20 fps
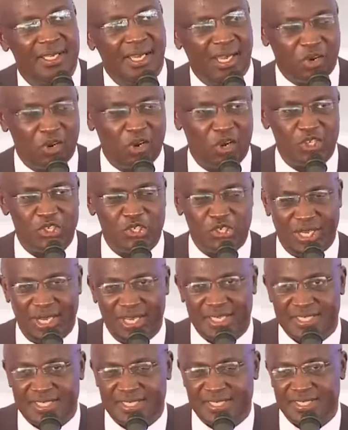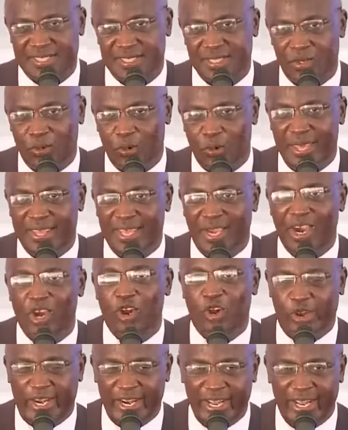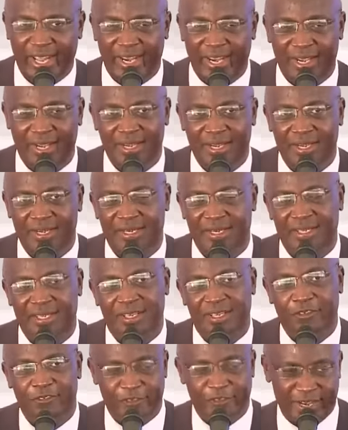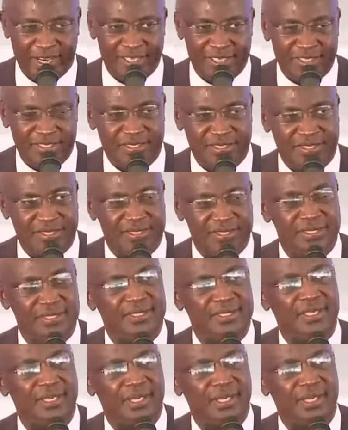a contract with our Korean friends